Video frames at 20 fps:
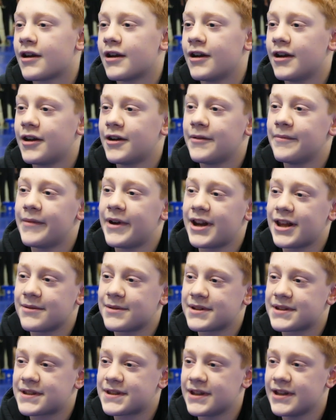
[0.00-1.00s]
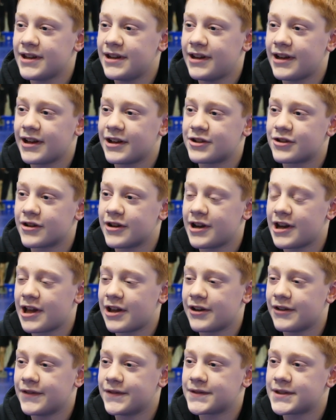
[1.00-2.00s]
My name is Sid. I train
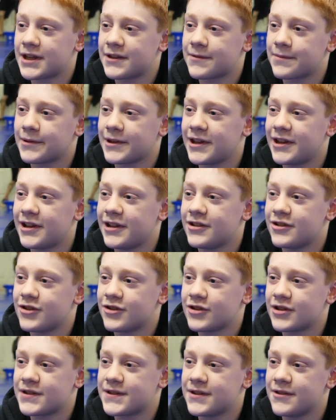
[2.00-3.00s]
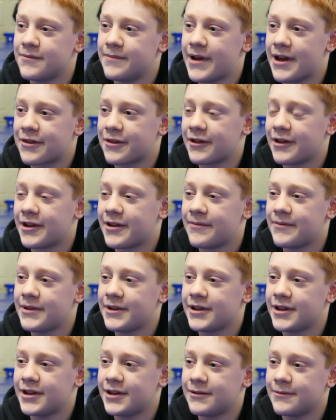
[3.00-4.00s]
out of 10th Planet Jiu-Jitsu Bethlehem
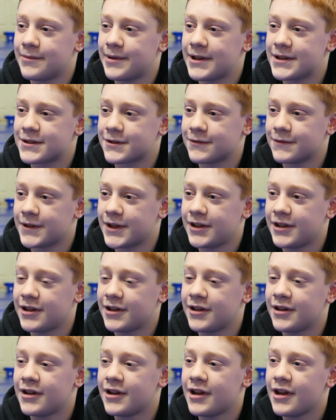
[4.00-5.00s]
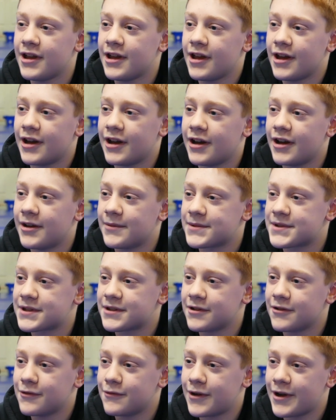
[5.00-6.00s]
in Pennsylvania. I'm
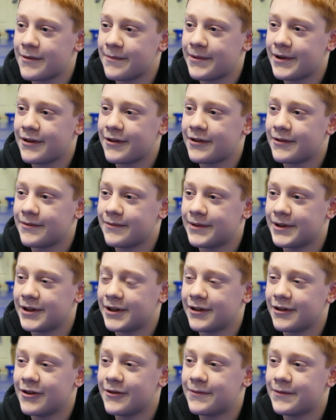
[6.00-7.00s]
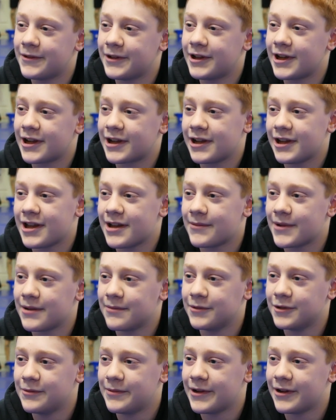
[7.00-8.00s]
still a white belt, but hopefully I can get my
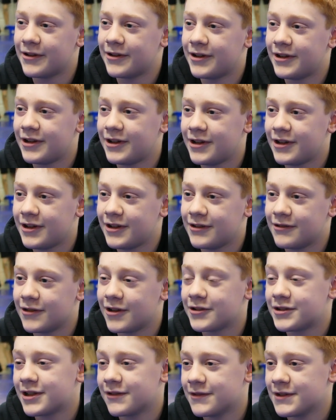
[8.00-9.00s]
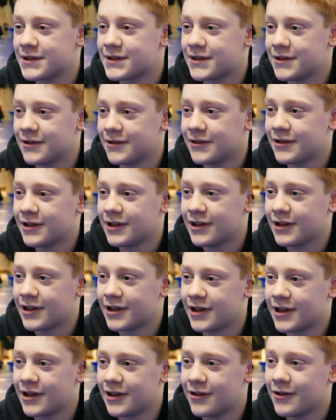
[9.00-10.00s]
blue belt relatively soon,
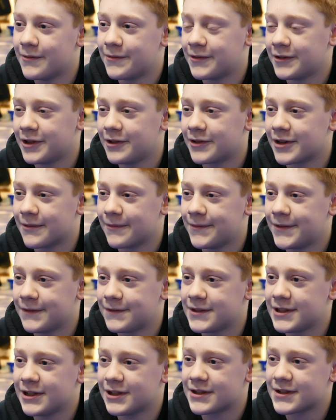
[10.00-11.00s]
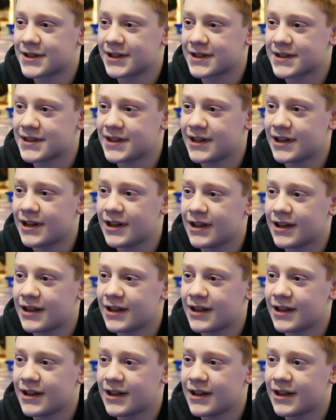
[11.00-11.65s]
hopefully when I'm 15 or 16.